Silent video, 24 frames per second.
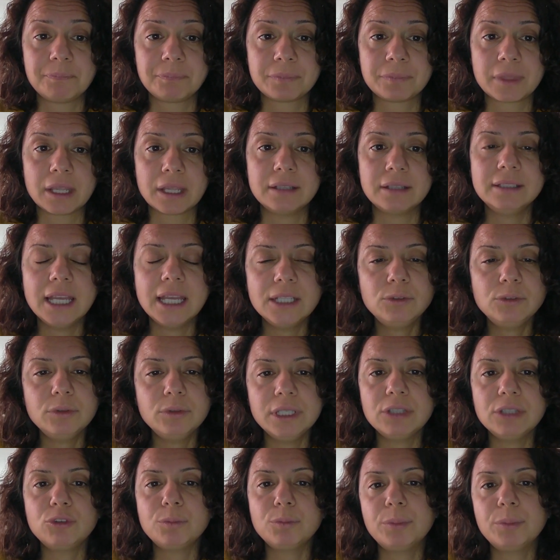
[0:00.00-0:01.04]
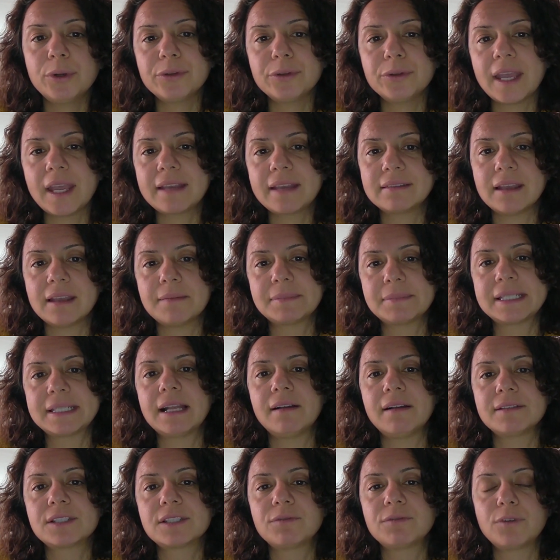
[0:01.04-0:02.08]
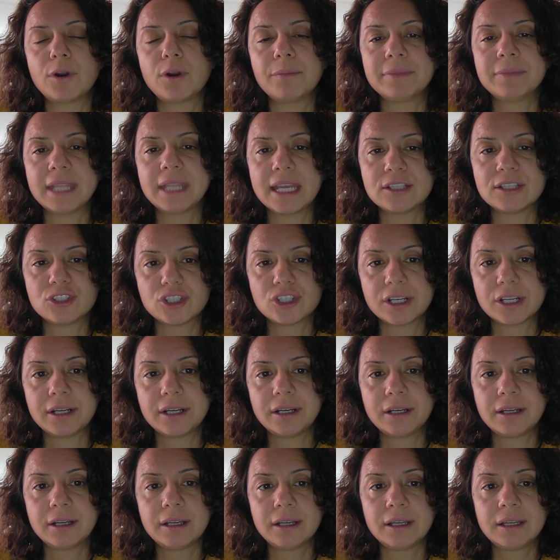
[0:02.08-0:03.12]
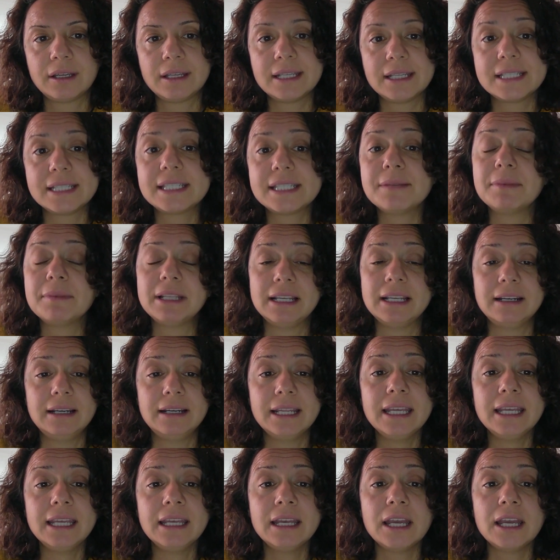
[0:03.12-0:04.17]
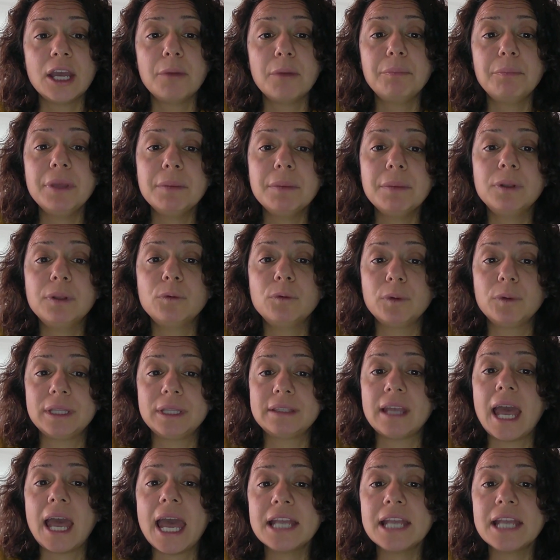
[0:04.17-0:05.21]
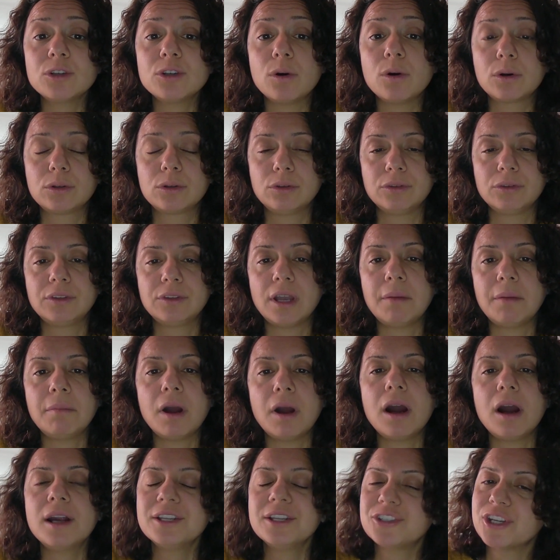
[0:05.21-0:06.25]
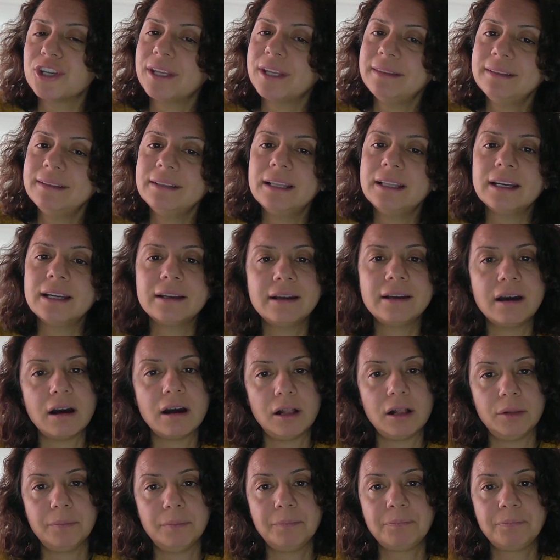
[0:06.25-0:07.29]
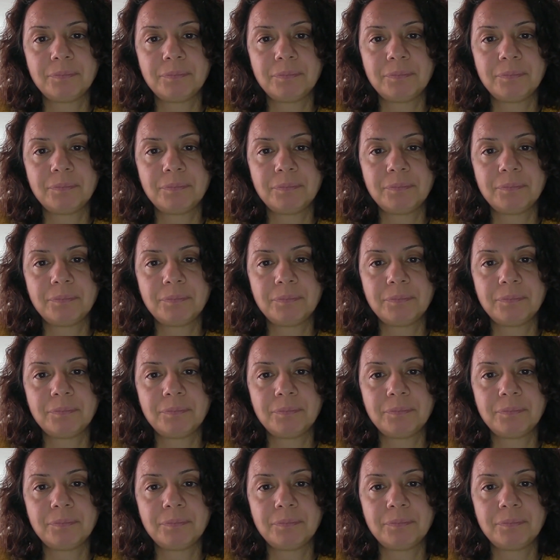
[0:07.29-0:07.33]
They do it to protect themselves from danger. Similarly, people with the hedgehog totem are gentle and calm.